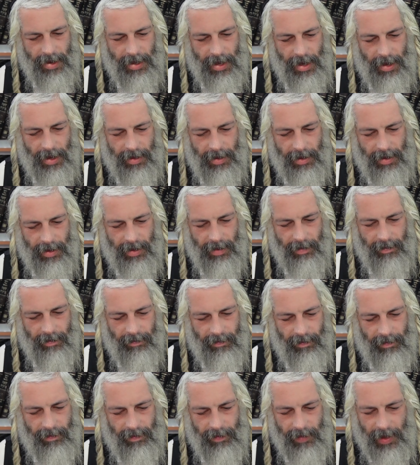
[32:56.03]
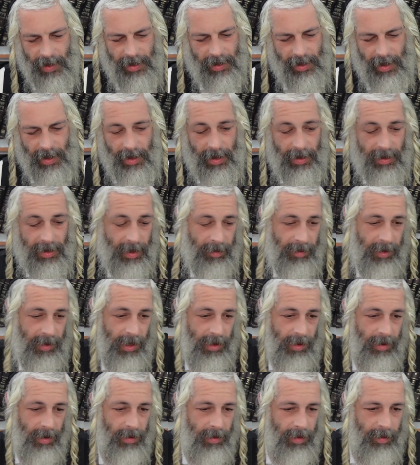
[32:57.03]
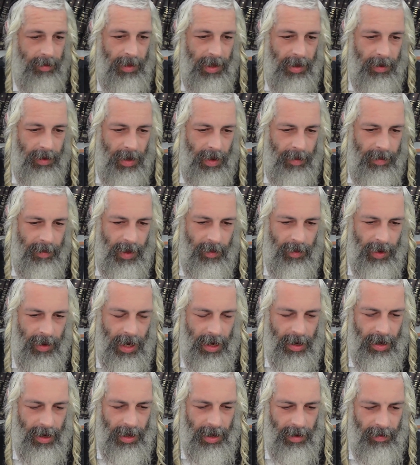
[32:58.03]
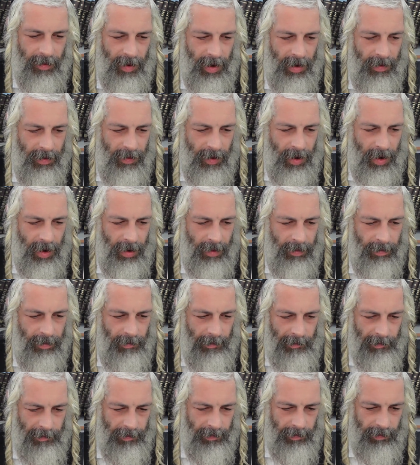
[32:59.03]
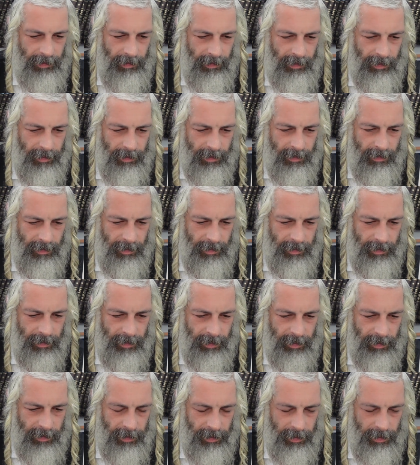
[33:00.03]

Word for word: want to do? It's up to you, but I mean, we're not going to get very far. I think we